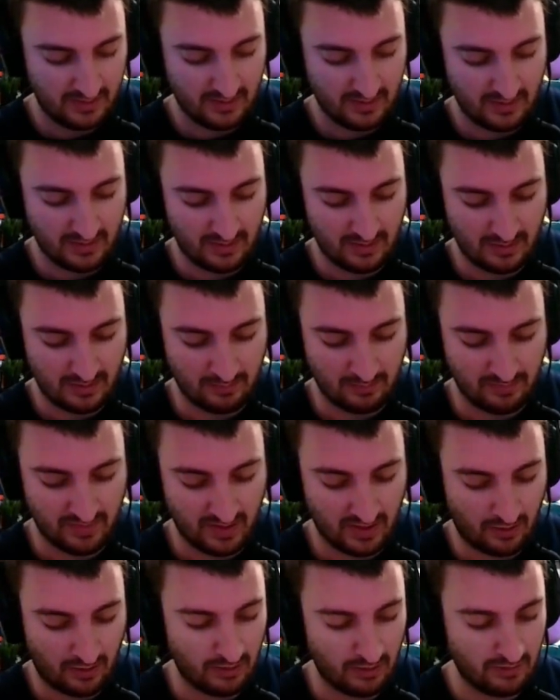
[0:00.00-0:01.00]
The
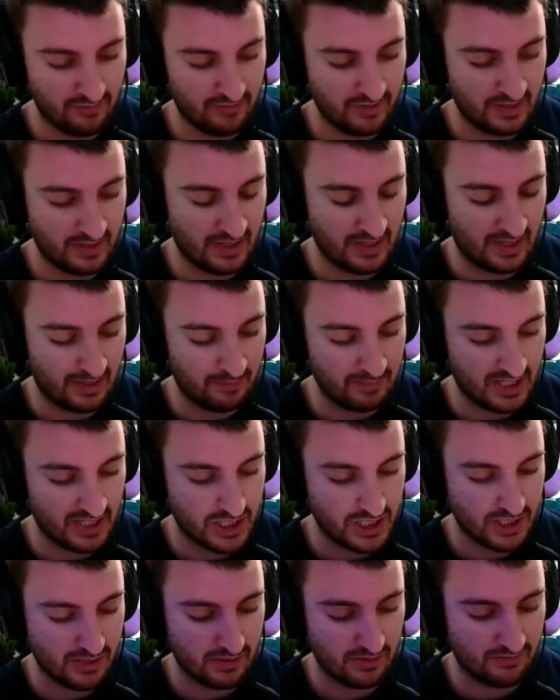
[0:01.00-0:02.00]
Arven, I'm not
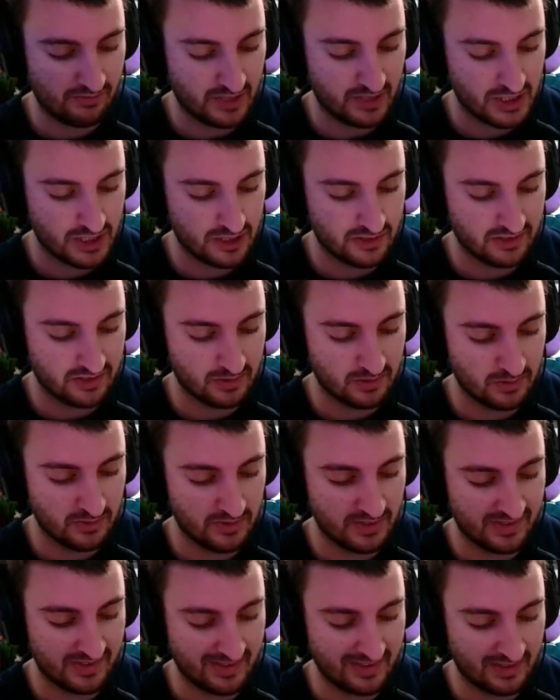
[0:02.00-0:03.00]
sure if I should have sold
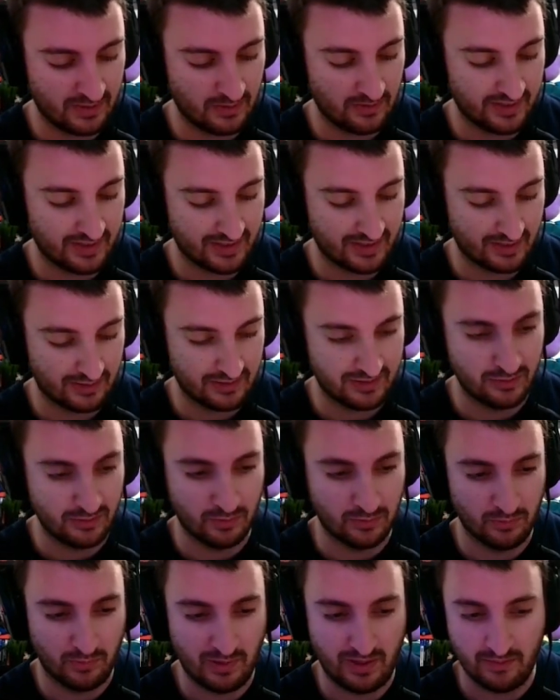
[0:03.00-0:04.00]
this. I know this card's
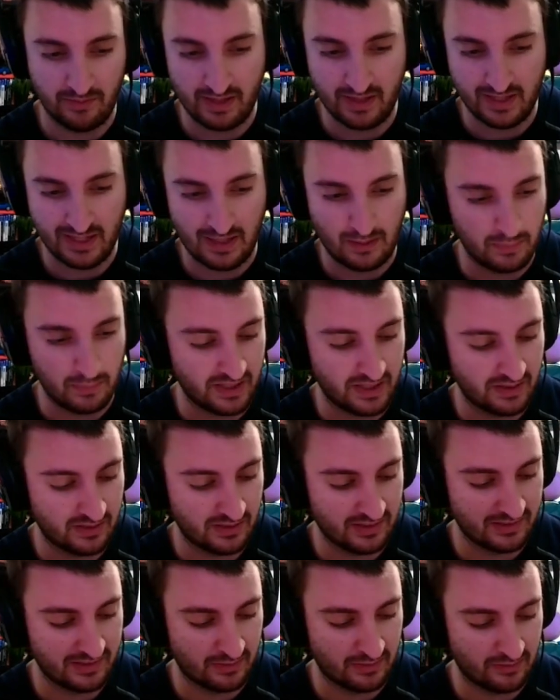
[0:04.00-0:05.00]
doing well right now
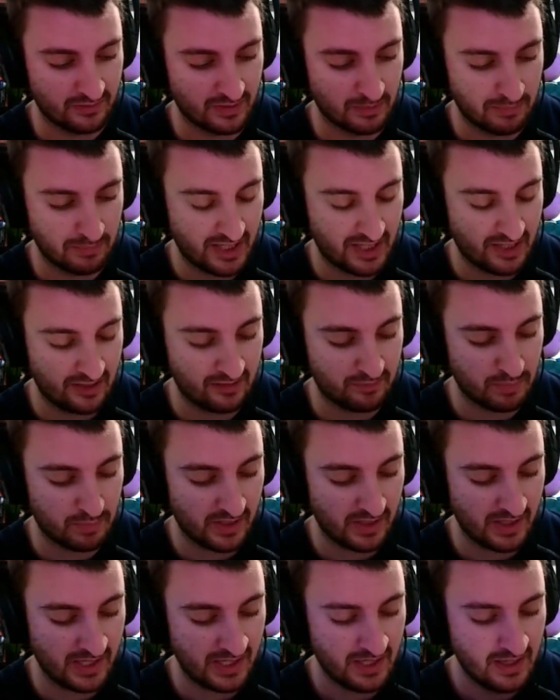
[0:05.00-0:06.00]
because of competitive
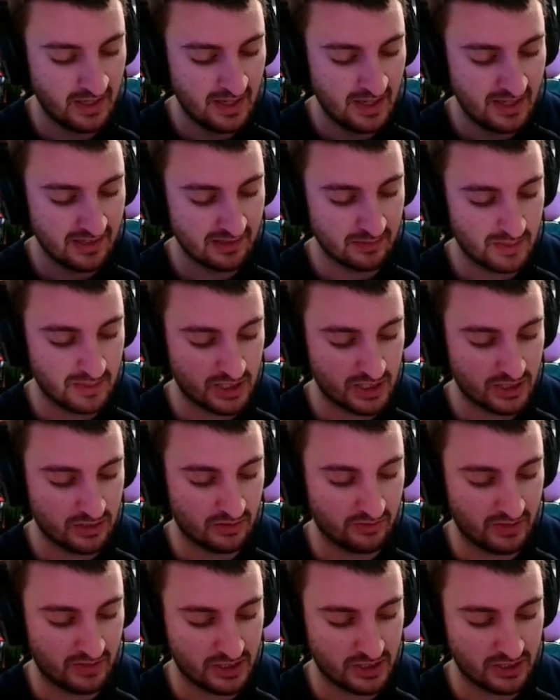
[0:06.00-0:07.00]
play, so I'm not sure
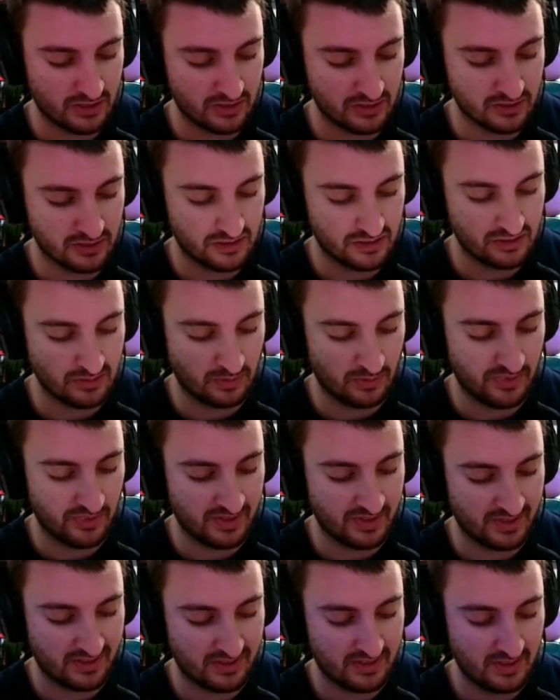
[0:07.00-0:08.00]
if I should have just sold
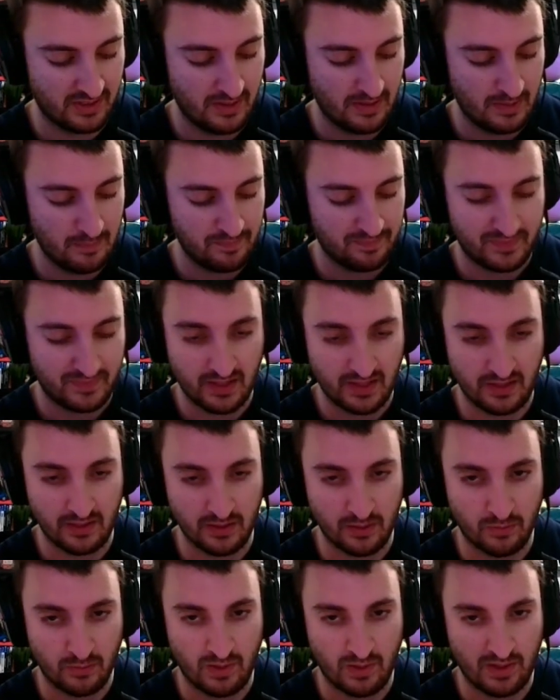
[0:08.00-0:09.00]
this, you
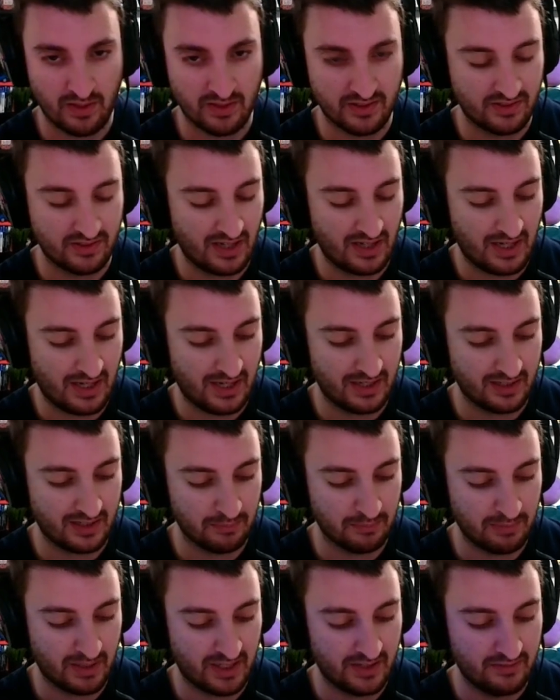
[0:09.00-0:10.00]
know, while it's hot
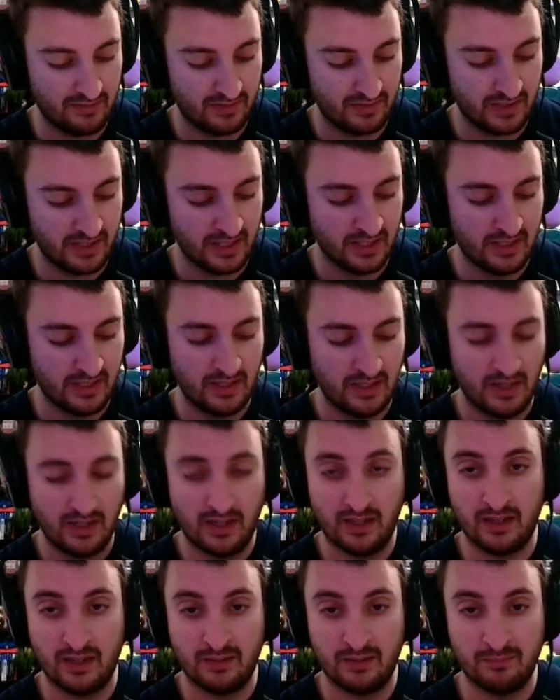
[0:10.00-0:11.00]
competitively.
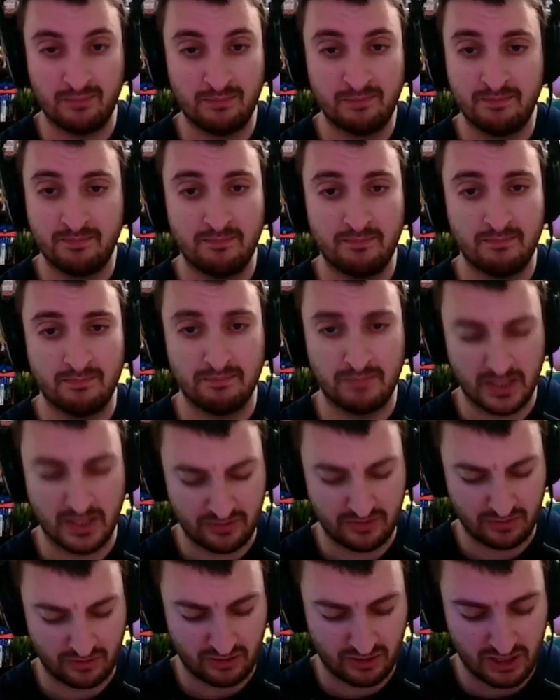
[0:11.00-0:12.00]
But I
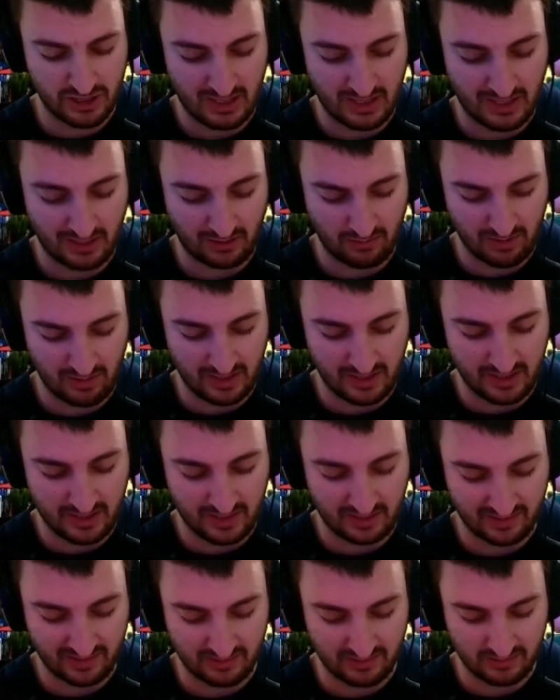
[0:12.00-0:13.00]
took the shot, graded
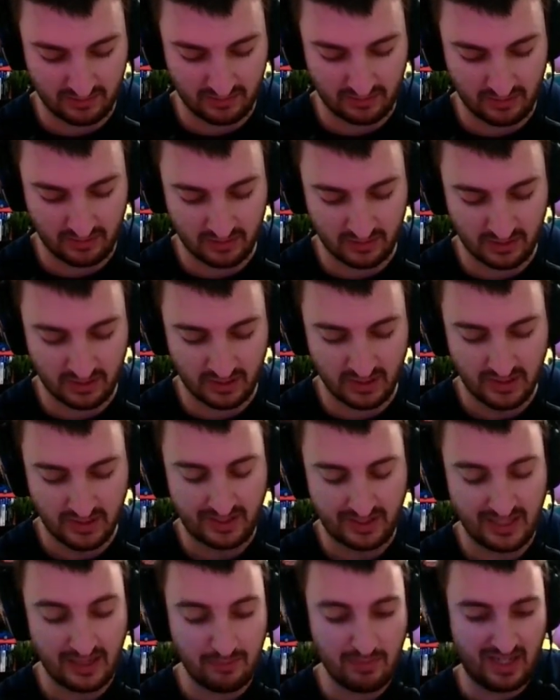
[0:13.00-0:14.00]
it because it looked good.
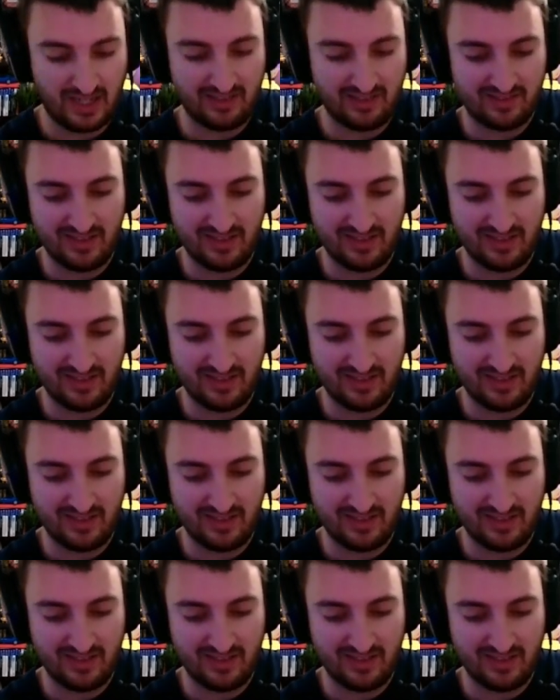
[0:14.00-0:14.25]
Came back at